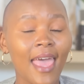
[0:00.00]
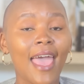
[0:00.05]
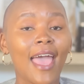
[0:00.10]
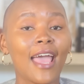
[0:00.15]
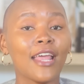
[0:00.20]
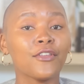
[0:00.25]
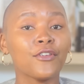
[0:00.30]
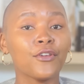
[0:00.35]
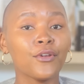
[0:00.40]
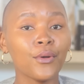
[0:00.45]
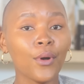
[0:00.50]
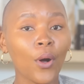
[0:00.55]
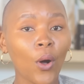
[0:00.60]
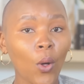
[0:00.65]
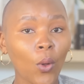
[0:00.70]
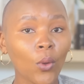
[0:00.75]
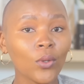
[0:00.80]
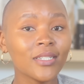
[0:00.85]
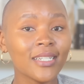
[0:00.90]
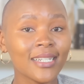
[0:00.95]
and you
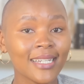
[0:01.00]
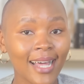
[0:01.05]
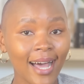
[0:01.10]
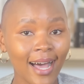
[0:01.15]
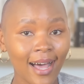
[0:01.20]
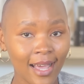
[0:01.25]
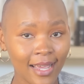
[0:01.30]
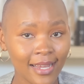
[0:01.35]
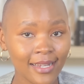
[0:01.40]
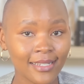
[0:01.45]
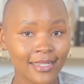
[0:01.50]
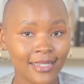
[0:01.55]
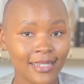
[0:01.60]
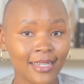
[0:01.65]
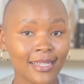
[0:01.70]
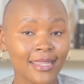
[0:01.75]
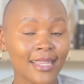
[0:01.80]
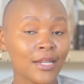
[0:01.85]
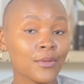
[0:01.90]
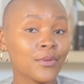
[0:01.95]
hold an
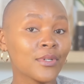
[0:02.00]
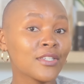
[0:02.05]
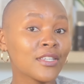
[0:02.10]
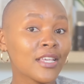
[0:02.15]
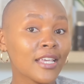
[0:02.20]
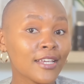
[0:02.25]
ID that was